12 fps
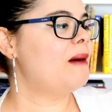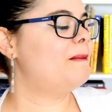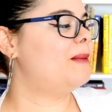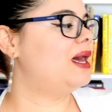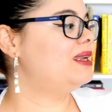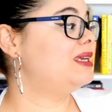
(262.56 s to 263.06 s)

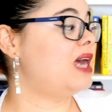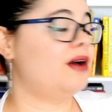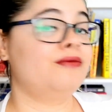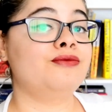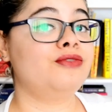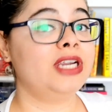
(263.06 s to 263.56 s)
But yeah,
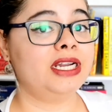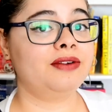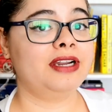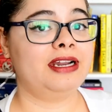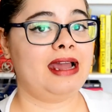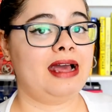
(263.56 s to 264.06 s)

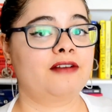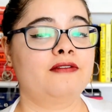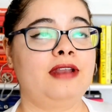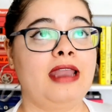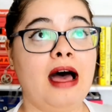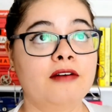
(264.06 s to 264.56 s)
really
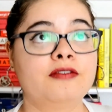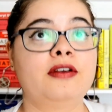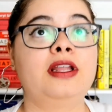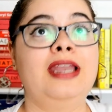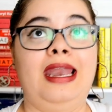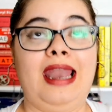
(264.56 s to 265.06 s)
love
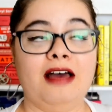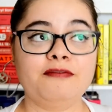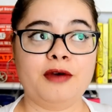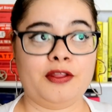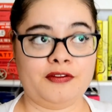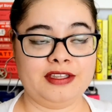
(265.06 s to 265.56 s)

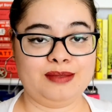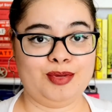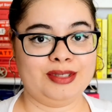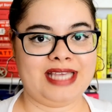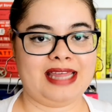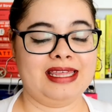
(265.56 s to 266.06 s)
both of these books.
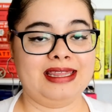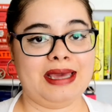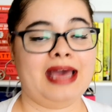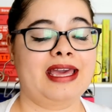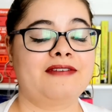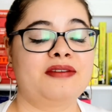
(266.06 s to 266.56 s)
I think that I
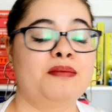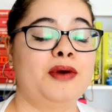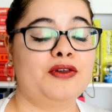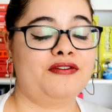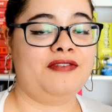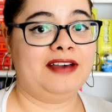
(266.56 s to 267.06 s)
gave them both
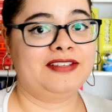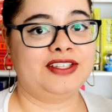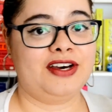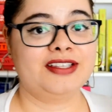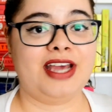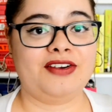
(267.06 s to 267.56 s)
5
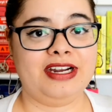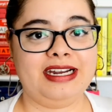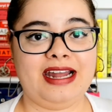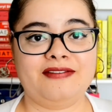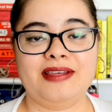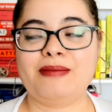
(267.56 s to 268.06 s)
stars. I really
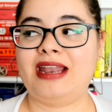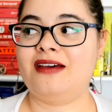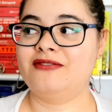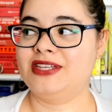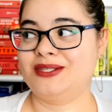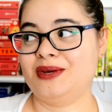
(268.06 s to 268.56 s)
love them. I love
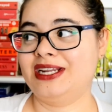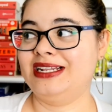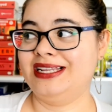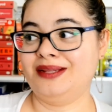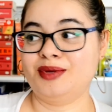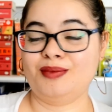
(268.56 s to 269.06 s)
this one a
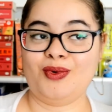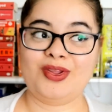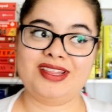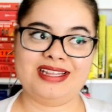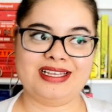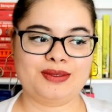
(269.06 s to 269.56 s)
little bit more
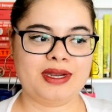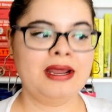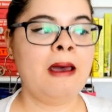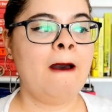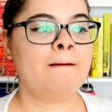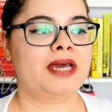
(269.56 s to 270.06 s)
than this one,
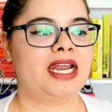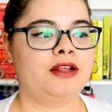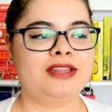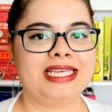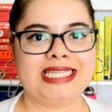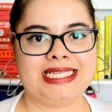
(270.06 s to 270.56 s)
but I don't
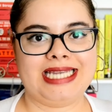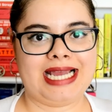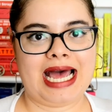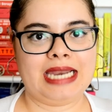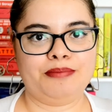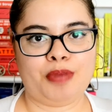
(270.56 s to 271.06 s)
think that's like an
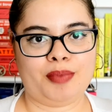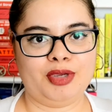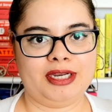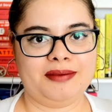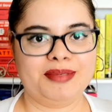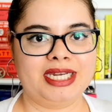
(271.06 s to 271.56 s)
unpopular
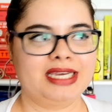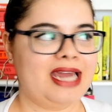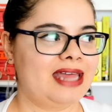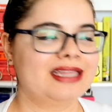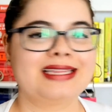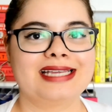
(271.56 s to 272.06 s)
opinion. I
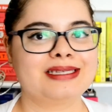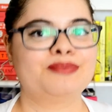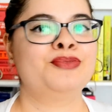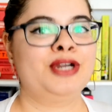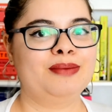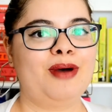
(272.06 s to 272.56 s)
think that's a
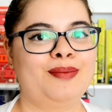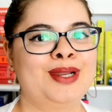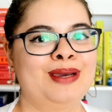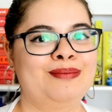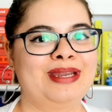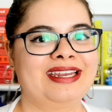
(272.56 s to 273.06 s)
pretty popular
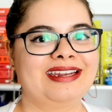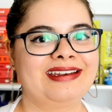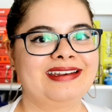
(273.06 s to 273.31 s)
opinion.